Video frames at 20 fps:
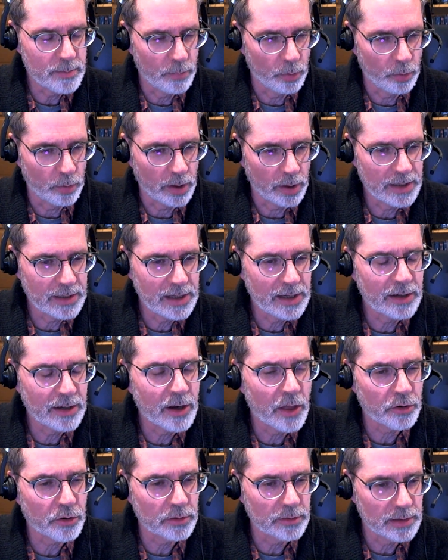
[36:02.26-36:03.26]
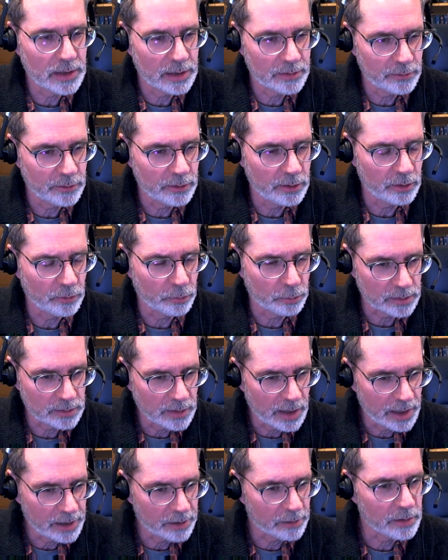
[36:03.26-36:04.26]
more. I need another level or
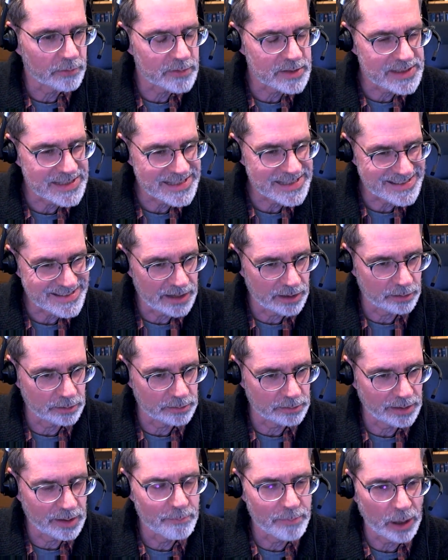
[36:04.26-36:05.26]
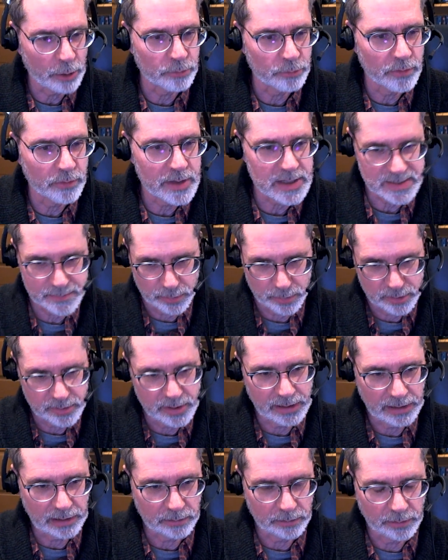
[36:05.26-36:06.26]
layer of detail about this
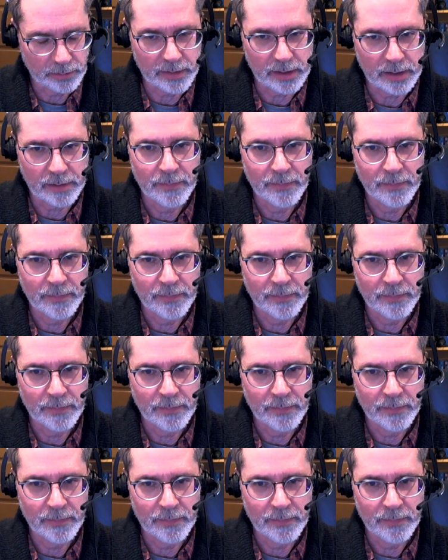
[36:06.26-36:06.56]
particular thing.